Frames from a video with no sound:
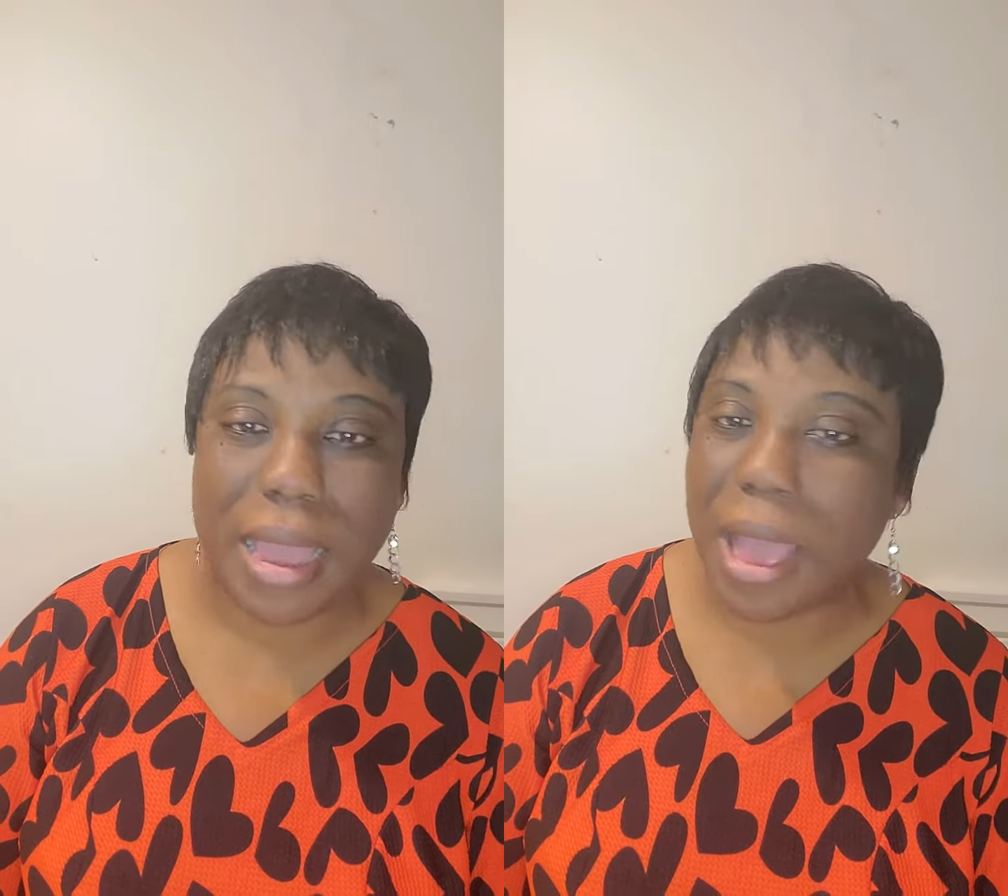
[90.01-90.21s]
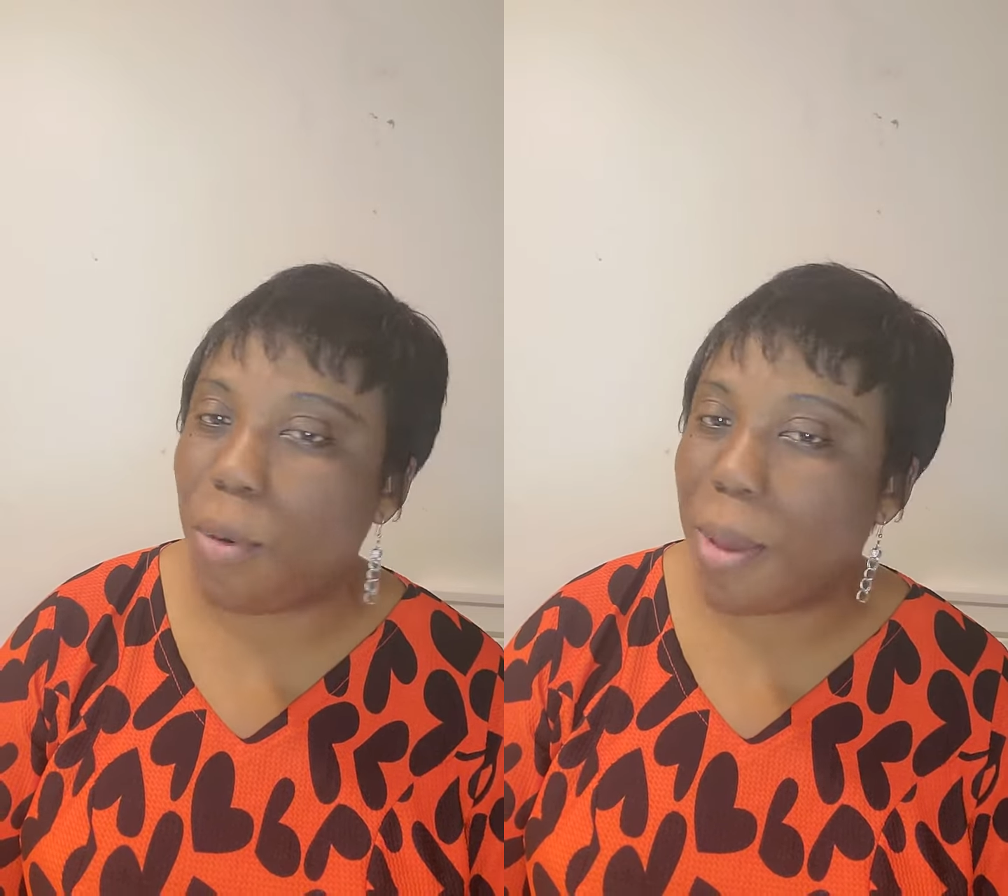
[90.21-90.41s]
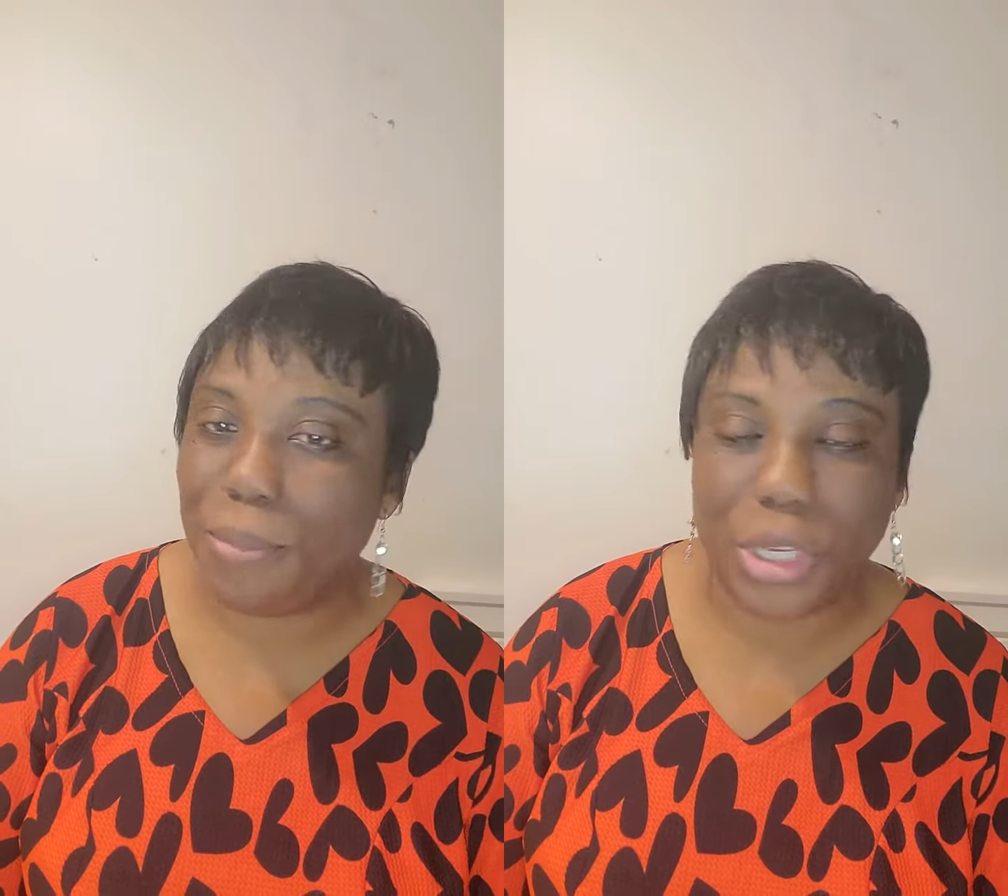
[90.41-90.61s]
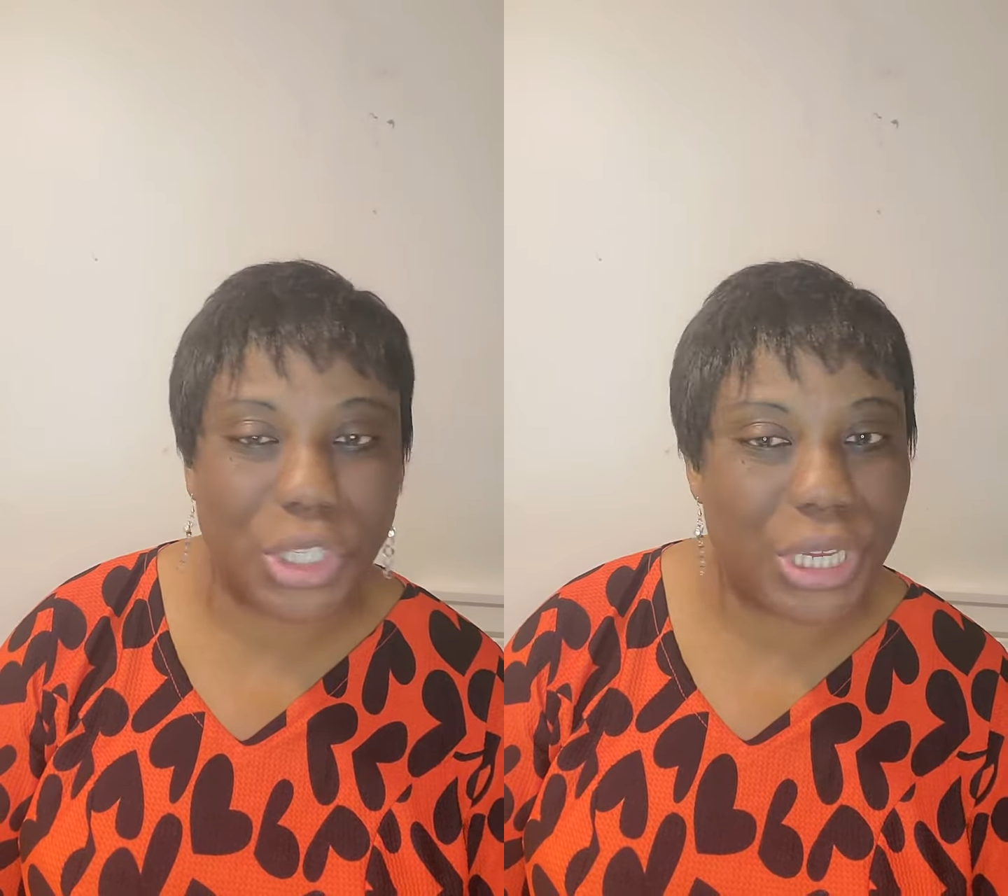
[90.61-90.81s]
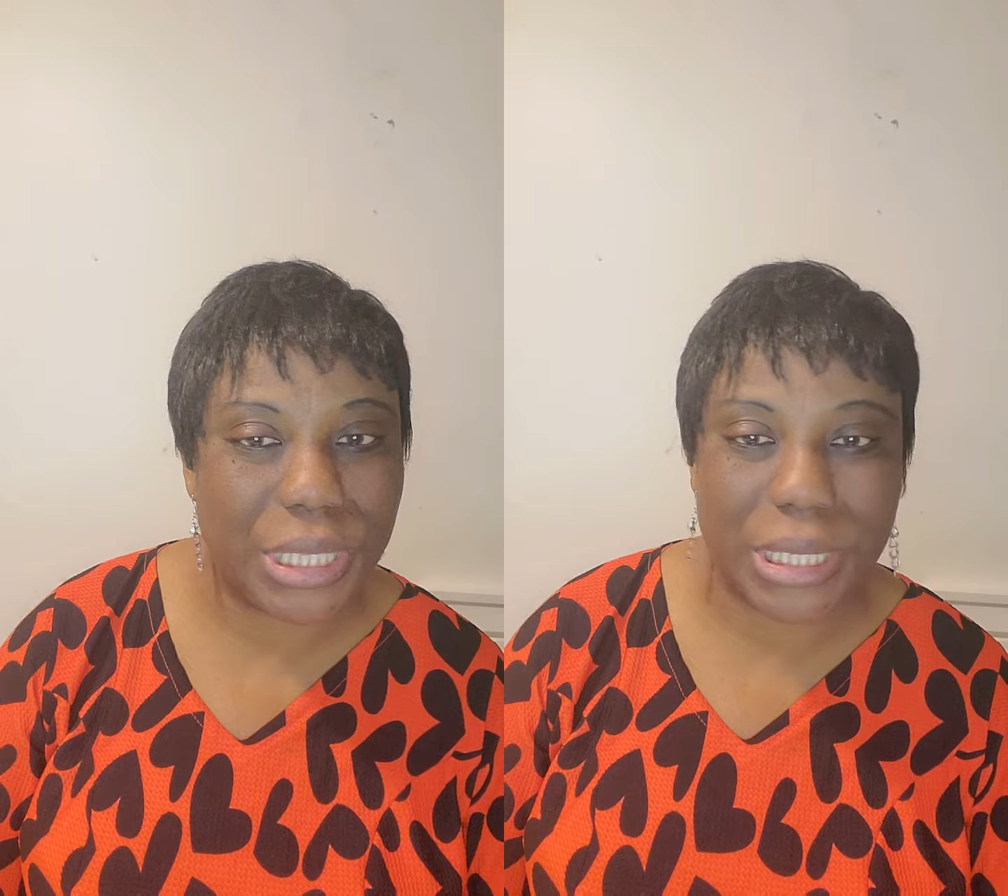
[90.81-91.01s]
I will
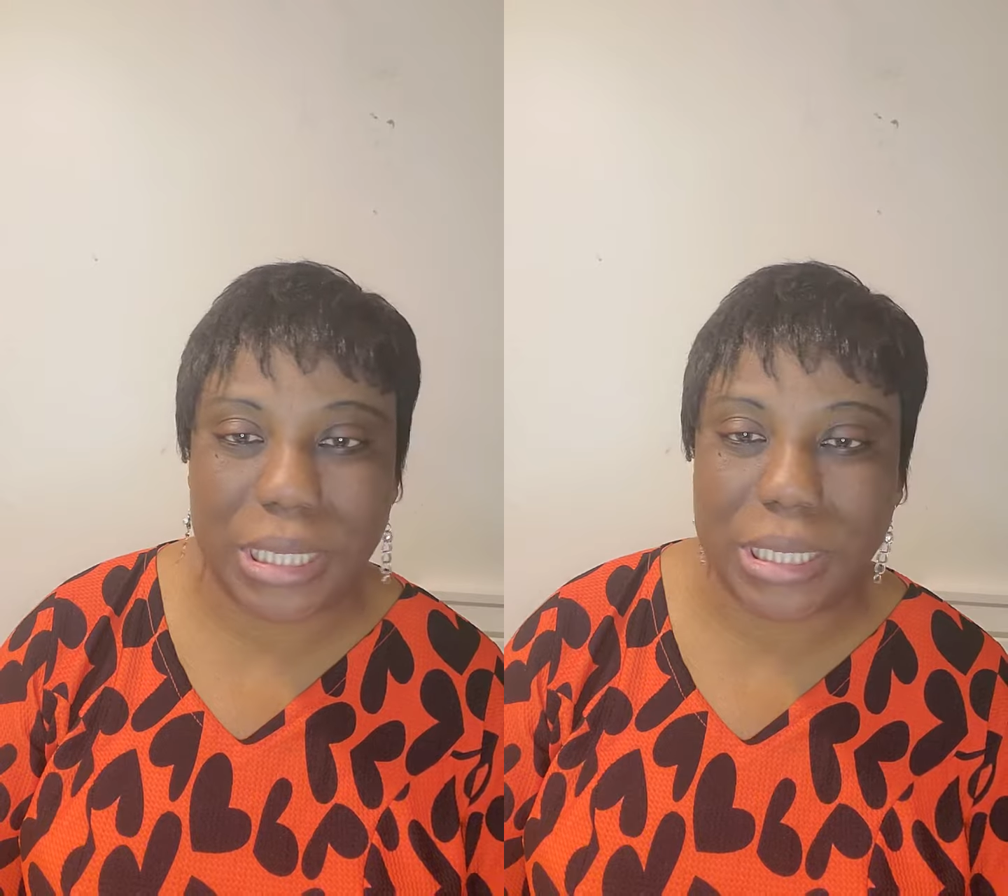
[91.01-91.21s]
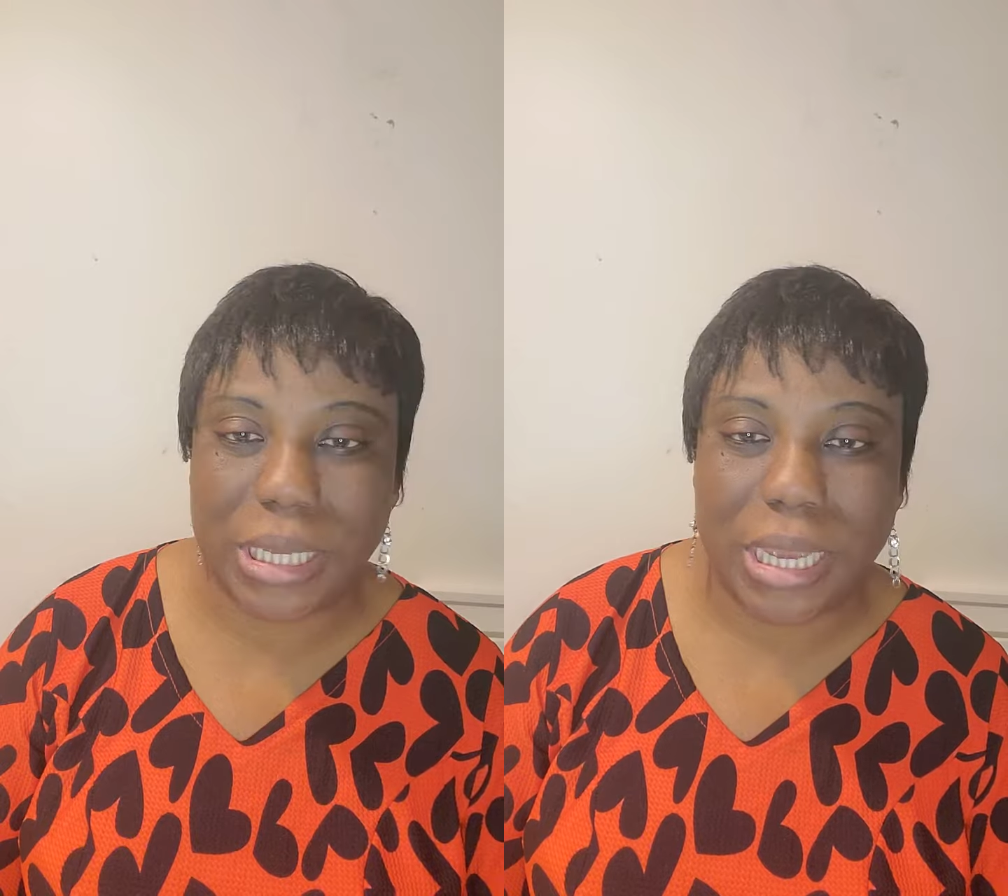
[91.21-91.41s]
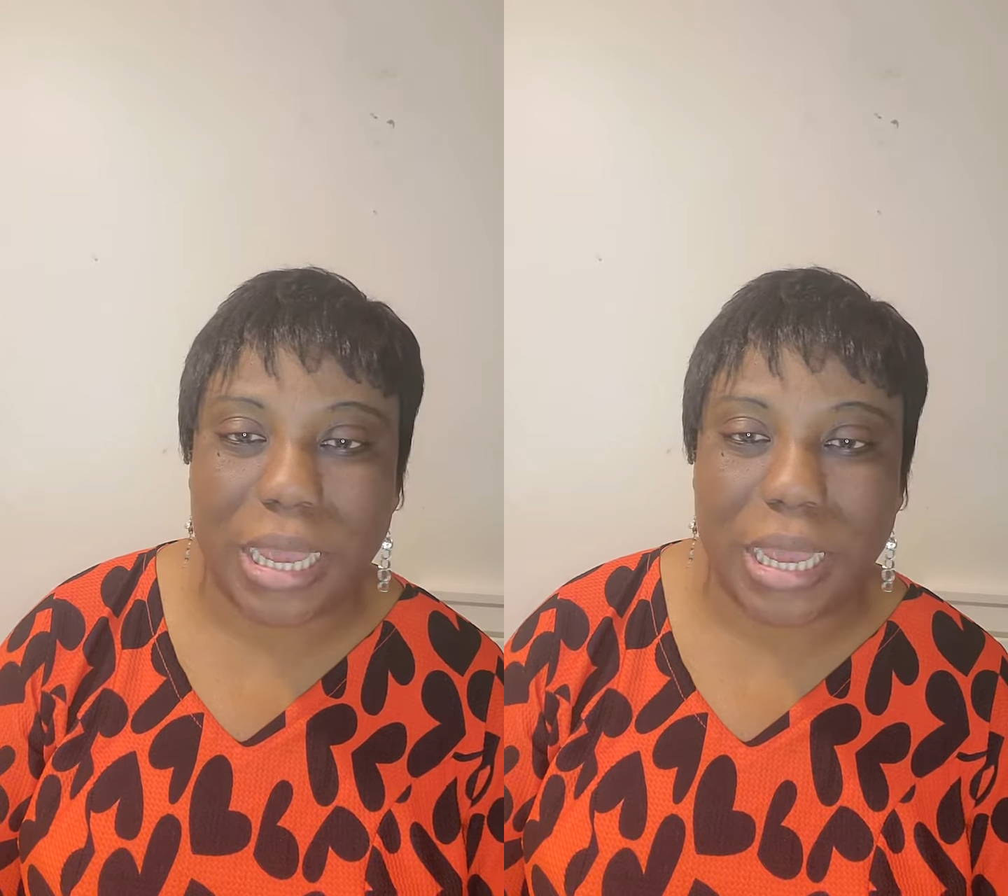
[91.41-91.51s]
appreciate it.